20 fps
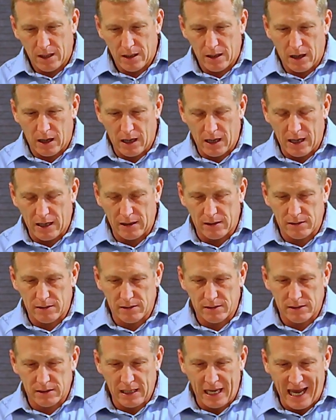Uh,
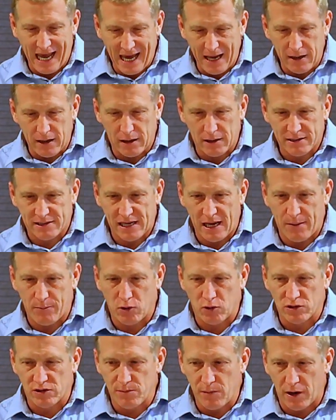Hannah,
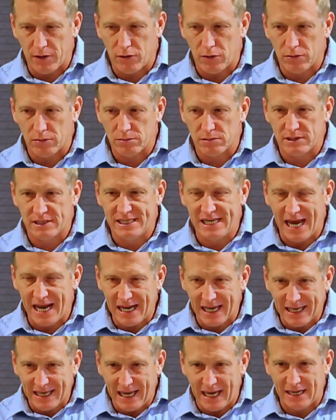Samuel's mother,
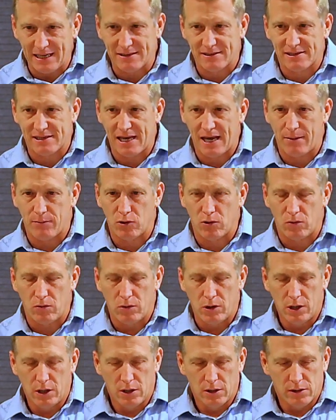dedicated Samuel
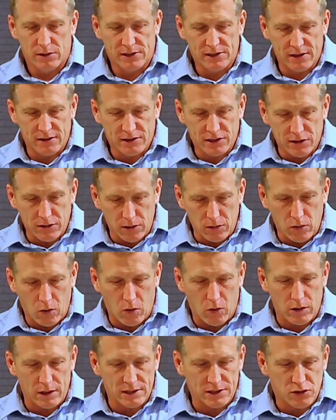to, to, the
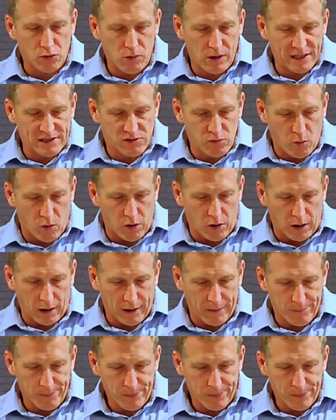Lord and to his work.